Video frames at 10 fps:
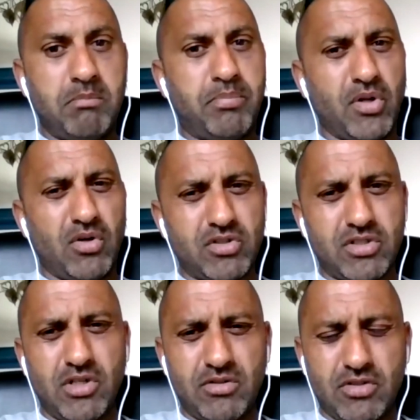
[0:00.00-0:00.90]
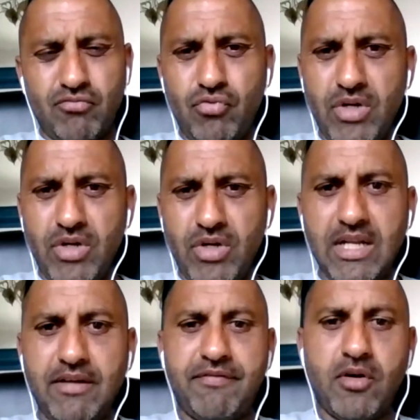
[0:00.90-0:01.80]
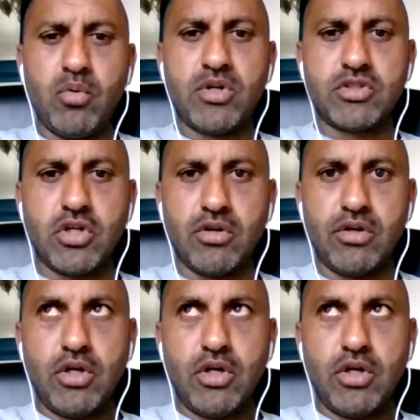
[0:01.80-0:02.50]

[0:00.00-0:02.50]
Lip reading: but also to really focus on